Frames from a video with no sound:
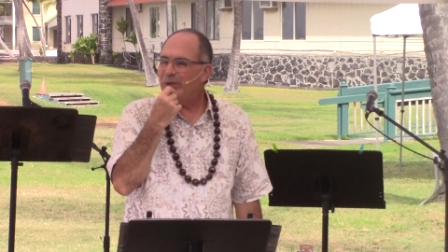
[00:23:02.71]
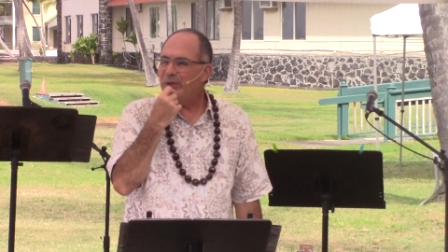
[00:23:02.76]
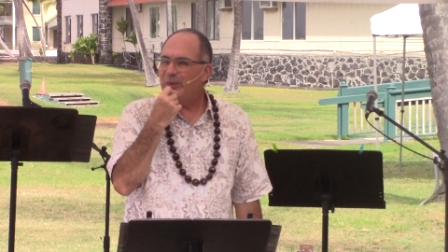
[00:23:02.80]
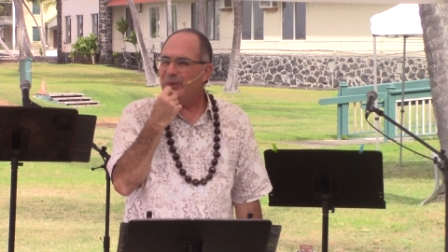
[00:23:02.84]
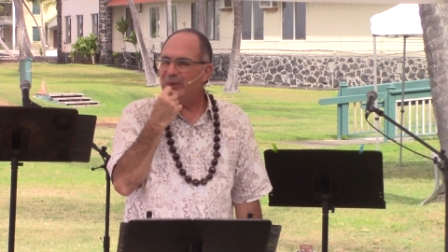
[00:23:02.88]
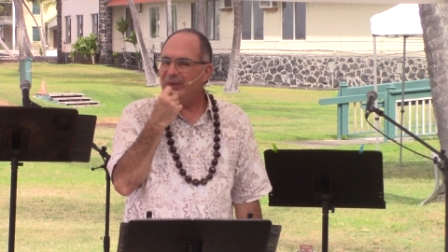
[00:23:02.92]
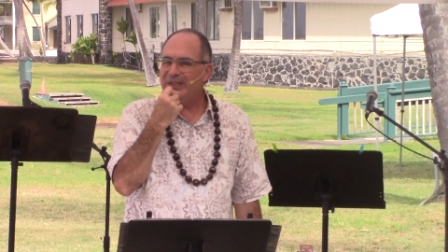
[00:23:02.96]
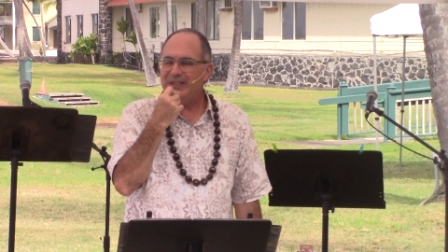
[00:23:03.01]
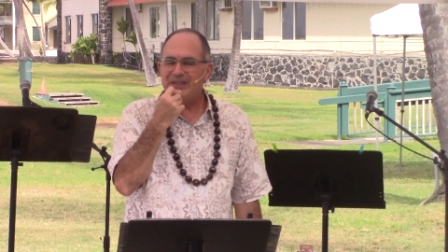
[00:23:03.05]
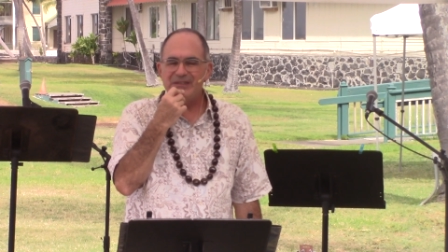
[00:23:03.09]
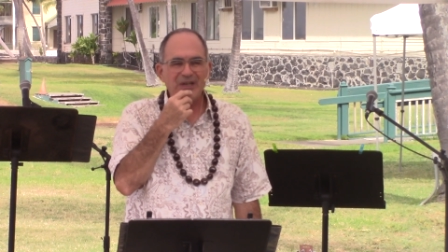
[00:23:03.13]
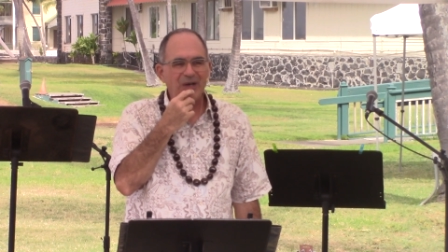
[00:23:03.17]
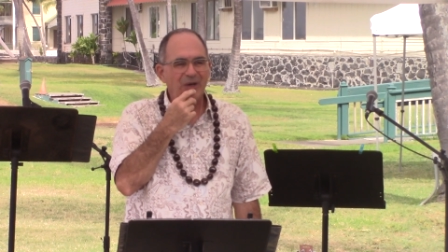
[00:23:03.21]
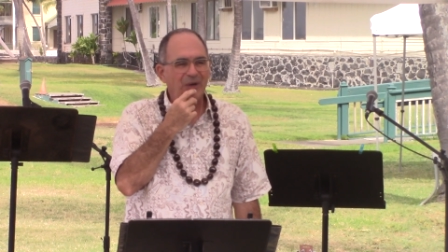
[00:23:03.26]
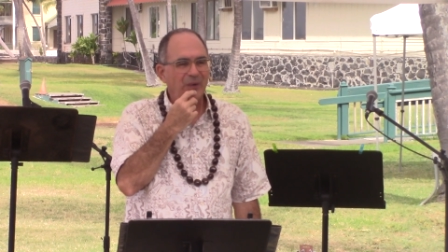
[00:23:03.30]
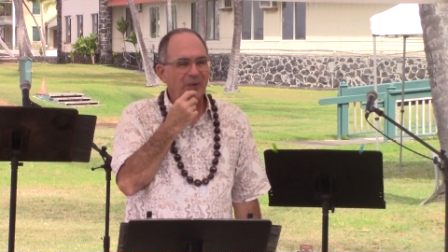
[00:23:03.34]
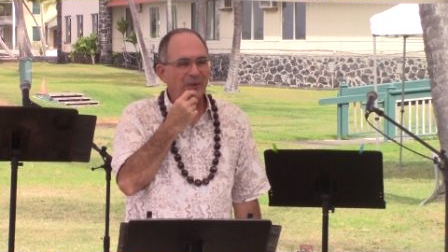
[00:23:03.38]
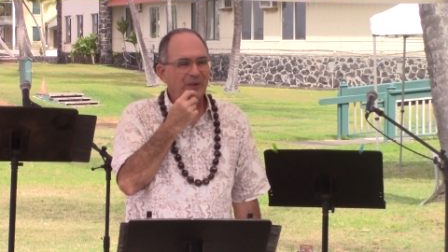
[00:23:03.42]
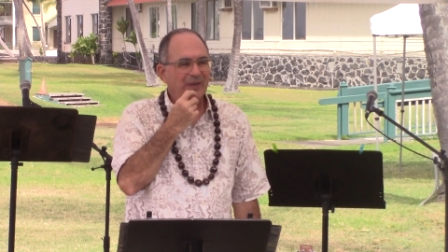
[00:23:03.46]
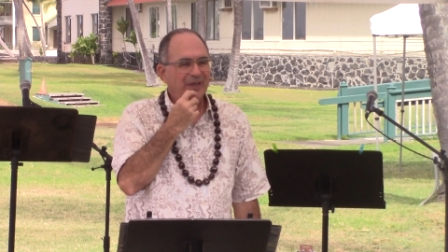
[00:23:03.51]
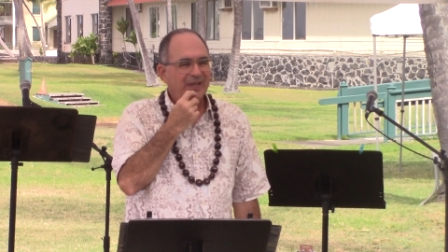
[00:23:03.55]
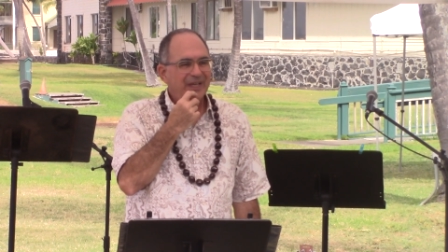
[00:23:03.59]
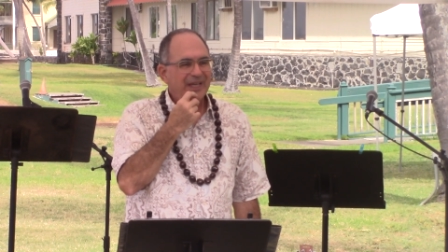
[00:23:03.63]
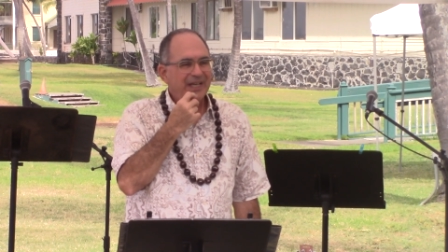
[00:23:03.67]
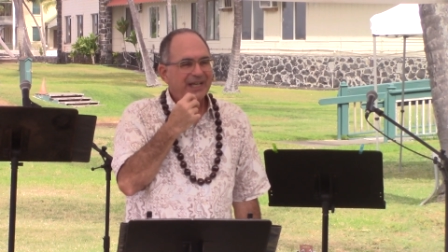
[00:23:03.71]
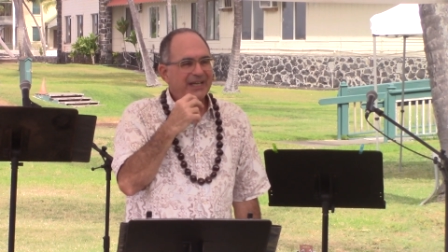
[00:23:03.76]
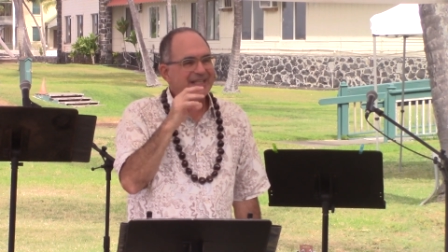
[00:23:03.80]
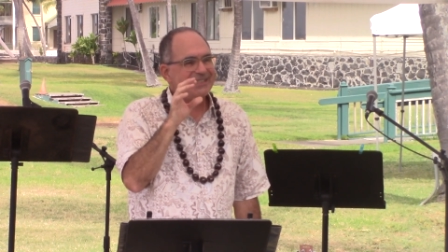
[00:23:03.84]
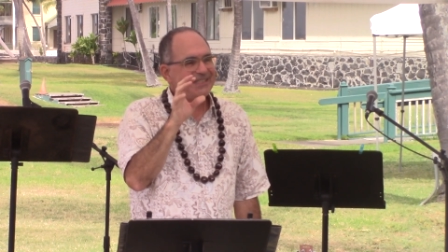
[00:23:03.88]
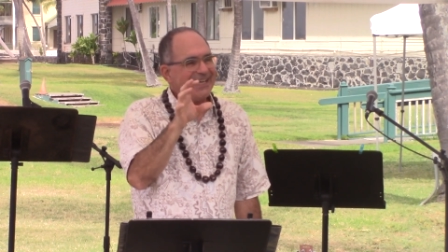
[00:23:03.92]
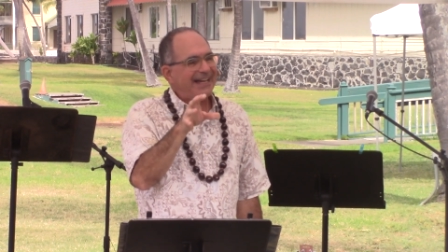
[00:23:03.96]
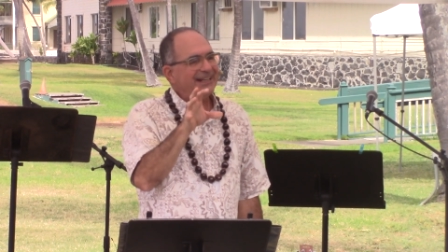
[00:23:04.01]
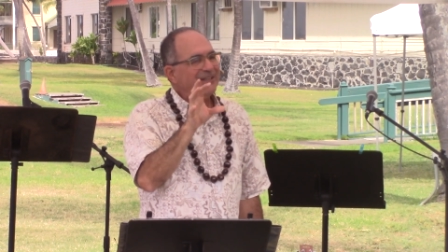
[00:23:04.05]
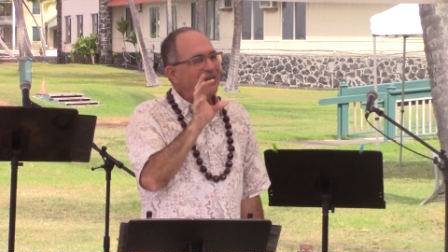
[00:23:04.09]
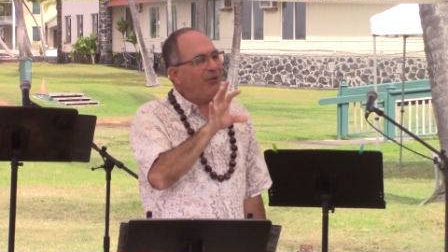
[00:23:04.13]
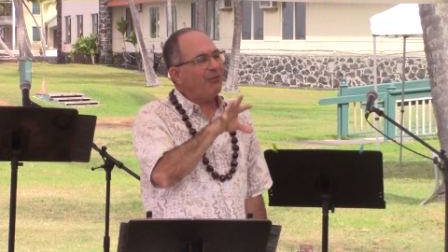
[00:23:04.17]
We really don't.
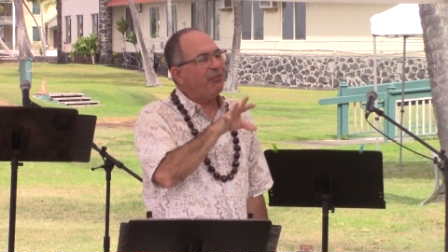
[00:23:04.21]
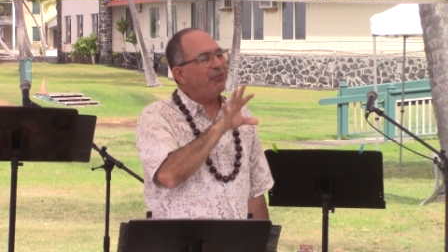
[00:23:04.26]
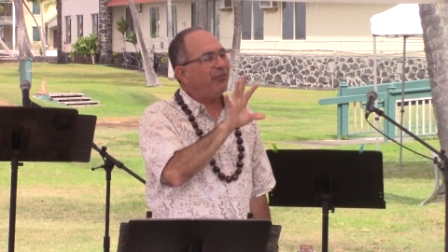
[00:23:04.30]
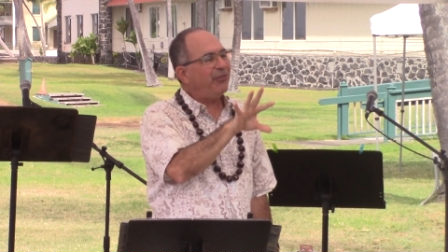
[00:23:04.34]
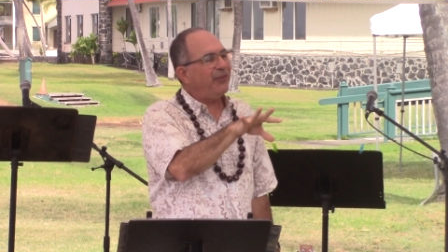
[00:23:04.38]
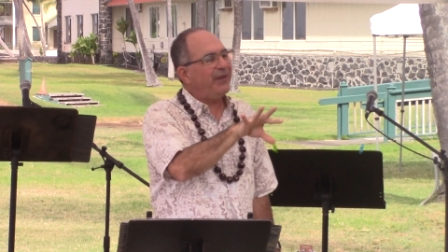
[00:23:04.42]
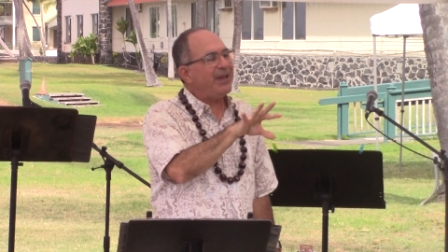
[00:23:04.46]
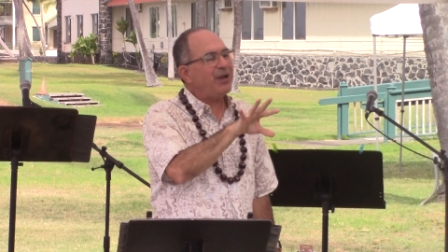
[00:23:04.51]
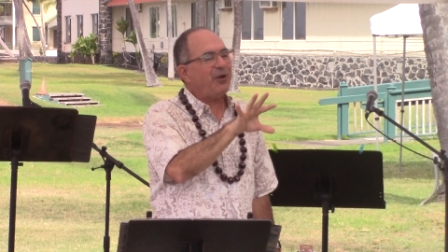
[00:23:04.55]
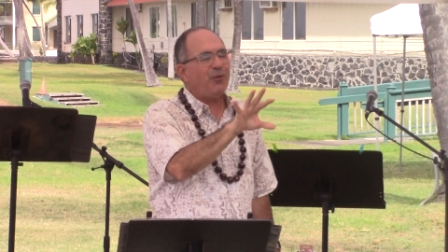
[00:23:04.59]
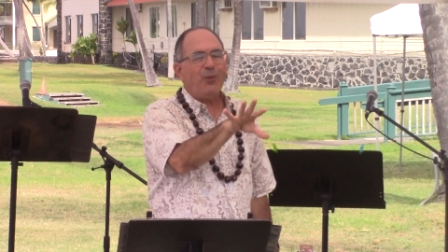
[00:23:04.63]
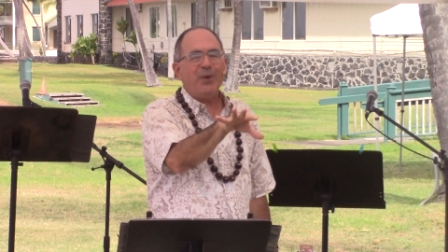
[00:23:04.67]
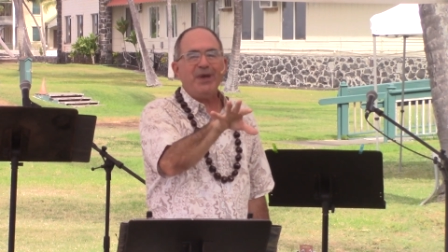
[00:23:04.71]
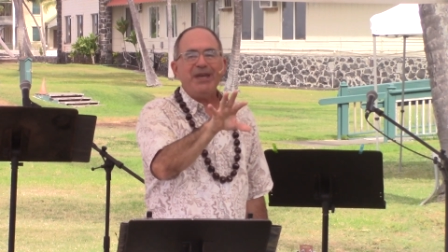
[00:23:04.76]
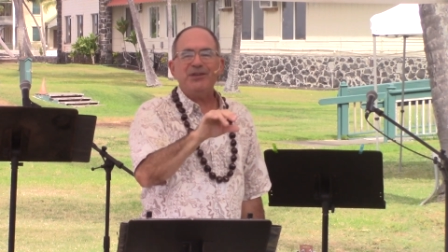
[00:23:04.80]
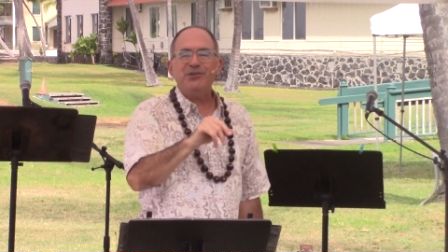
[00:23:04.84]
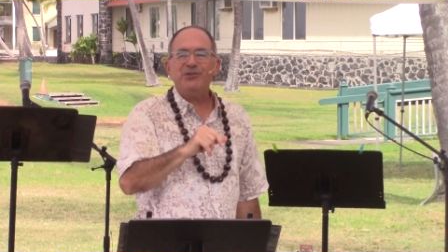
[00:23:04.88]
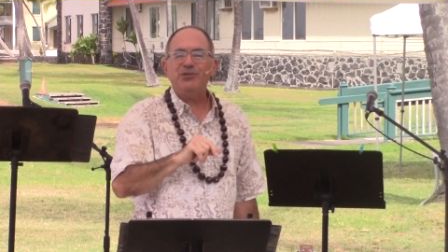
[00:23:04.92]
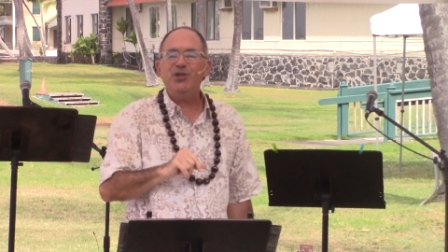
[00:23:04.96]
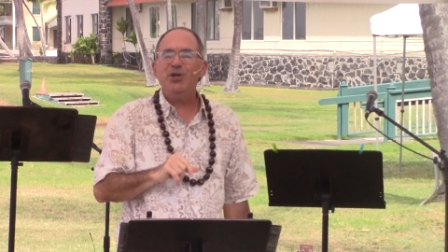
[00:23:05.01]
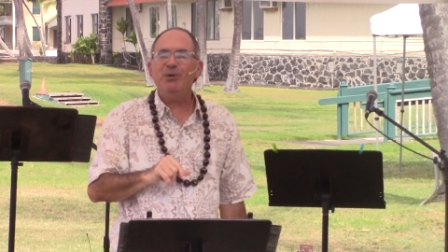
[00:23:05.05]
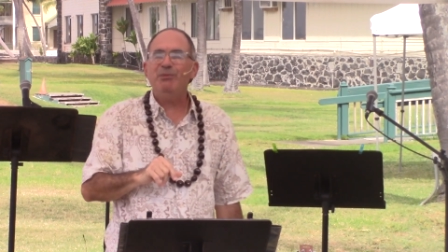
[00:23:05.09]
Because I don't think we as